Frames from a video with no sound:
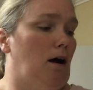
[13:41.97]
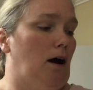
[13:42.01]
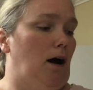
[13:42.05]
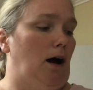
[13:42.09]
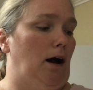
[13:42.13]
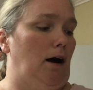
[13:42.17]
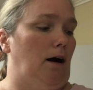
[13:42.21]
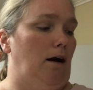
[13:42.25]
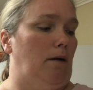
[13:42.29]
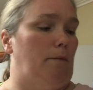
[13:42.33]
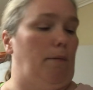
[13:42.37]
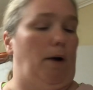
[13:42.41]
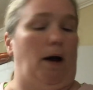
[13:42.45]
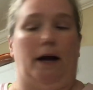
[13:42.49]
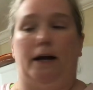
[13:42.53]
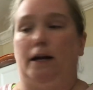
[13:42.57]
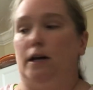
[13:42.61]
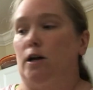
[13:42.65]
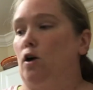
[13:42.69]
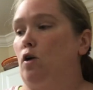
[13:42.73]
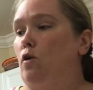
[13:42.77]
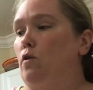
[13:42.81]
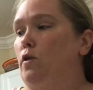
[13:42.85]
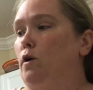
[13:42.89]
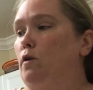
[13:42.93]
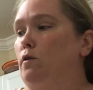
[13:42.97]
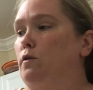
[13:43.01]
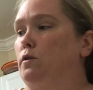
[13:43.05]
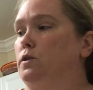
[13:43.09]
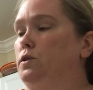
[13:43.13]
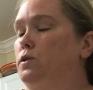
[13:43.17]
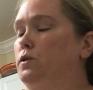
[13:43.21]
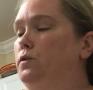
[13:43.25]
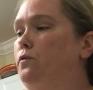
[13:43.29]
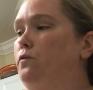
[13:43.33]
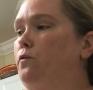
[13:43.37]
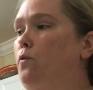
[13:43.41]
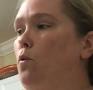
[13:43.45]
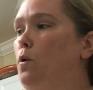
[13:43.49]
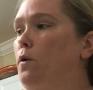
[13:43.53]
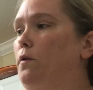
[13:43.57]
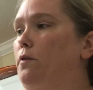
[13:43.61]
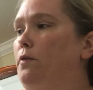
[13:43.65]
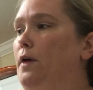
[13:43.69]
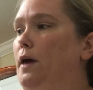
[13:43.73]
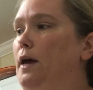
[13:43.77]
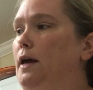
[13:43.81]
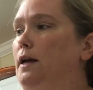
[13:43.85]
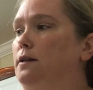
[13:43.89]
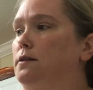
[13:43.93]
I know those 4
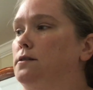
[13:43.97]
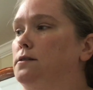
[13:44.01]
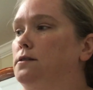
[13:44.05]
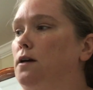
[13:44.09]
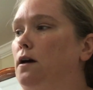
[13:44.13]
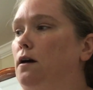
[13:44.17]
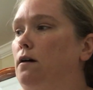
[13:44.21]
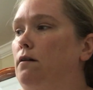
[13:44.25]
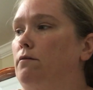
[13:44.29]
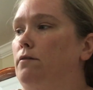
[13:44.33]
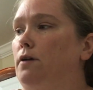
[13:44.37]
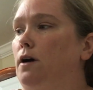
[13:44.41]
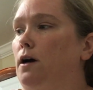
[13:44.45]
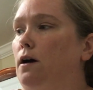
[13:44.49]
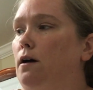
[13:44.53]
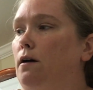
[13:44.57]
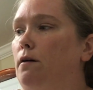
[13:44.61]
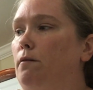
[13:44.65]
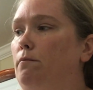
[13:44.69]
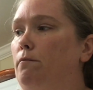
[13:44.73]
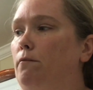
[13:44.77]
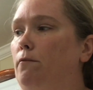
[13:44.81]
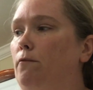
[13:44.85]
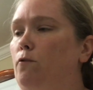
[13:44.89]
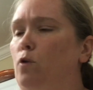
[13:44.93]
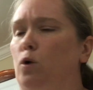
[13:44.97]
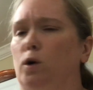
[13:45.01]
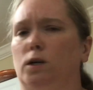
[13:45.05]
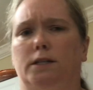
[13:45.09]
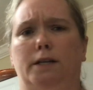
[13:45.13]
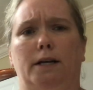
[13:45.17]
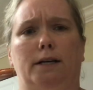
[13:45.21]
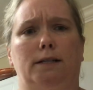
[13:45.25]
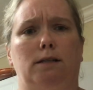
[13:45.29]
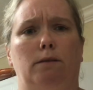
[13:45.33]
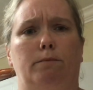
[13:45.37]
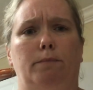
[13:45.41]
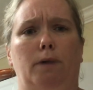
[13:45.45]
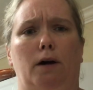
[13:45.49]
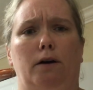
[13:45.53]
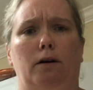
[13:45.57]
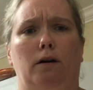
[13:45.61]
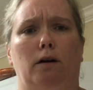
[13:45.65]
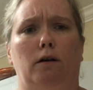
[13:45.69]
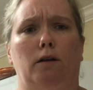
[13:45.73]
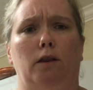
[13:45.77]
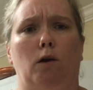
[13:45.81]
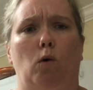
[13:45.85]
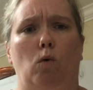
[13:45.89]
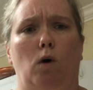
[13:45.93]
things of 4 sticks of
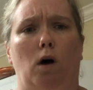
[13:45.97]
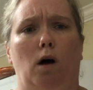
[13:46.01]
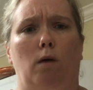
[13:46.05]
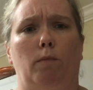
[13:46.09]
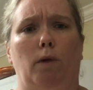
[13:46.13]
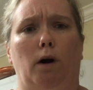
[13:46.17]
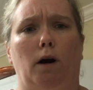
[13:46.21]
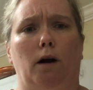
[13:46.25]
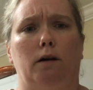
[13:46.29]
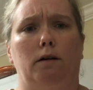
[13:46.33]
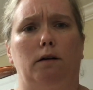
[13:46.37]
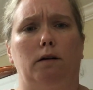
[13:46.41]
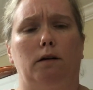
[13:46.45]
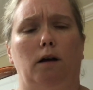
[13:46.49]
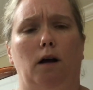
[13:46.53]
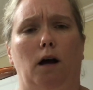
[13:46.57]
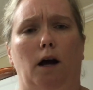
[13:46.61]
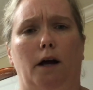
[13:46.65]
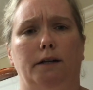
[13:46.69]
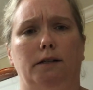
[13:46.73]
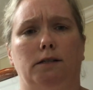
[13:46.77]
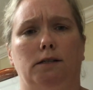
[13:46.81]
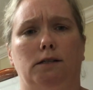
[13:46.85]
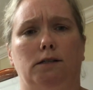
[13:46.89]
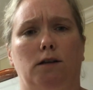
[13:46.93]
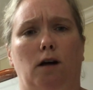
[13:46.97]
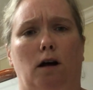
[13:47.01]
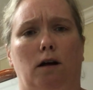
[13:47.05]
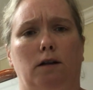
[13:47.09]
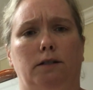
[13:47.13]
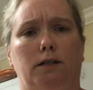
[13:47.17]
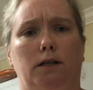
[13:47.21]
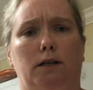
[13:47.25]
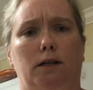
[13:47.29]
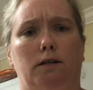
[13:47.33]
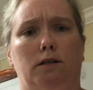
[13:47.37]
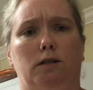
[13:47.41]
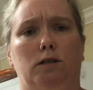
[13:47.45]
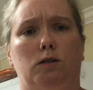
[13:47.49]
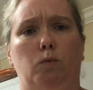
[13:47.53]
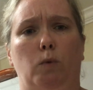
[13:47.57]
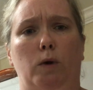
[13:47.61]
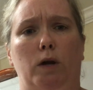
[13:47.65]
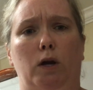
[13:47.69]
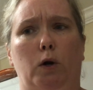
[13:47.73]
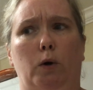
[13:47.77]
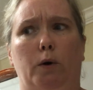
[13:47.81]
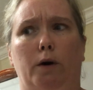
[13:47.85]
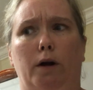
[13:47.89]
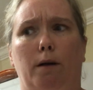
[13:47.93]
butter, the Walmart unsalted
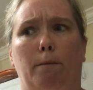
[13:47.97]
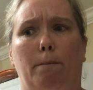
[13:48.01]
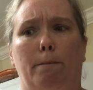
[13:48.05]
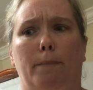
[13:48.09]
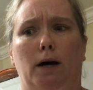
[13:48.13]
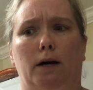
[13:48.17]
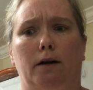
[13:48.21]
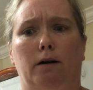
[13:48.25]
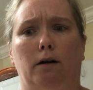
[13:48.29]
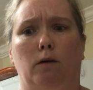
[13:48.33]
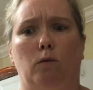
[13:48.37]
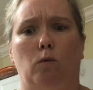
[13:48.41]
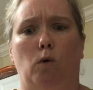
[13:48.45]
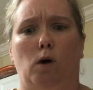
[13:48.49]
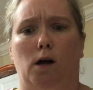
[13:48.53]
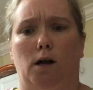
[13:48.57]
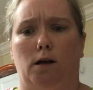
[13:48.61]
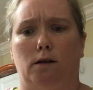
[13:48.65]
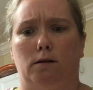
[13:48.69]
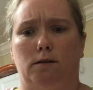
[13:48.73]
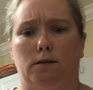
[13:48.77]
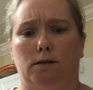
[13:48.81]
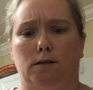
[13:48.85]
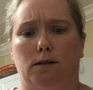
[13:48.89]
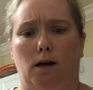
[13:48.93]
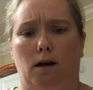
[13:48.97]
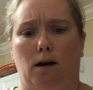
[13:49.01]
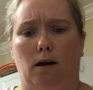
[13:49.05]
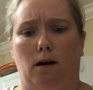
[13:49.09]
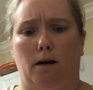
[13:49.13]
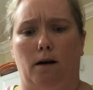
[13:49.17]
sweet cream butter was